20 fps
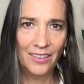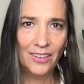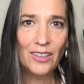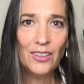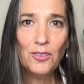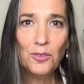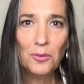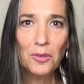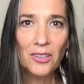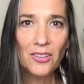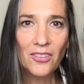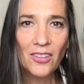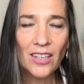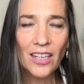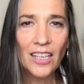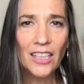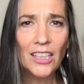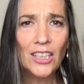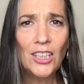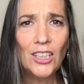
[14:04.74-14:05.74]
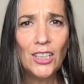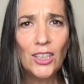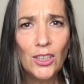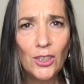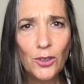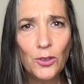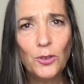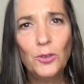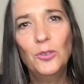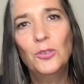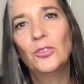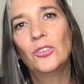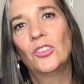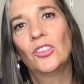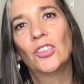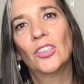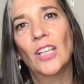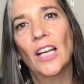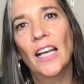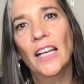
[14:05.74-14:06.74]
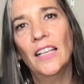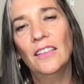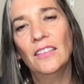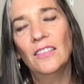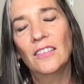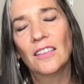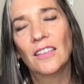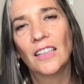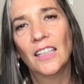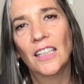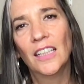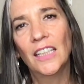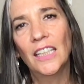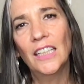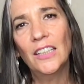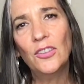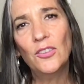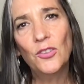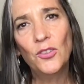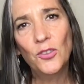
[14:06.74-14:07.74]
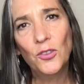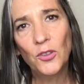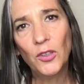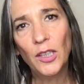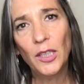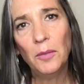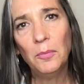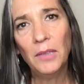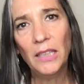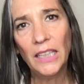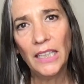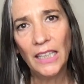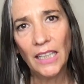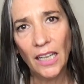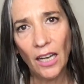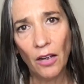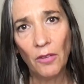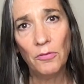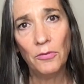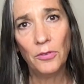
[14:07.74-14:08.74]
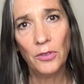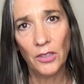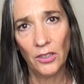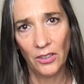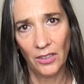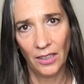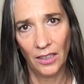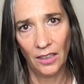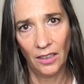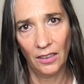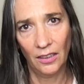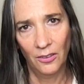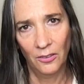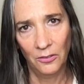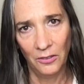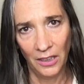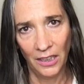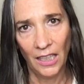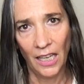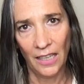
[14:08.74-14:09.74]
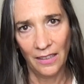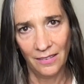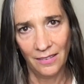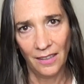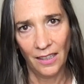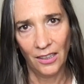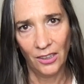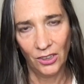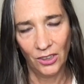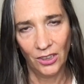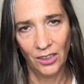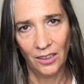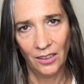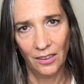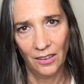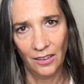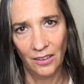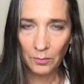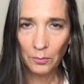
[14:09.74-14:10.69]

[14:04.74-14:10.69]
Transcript: this was a huge and extremely comforting realization.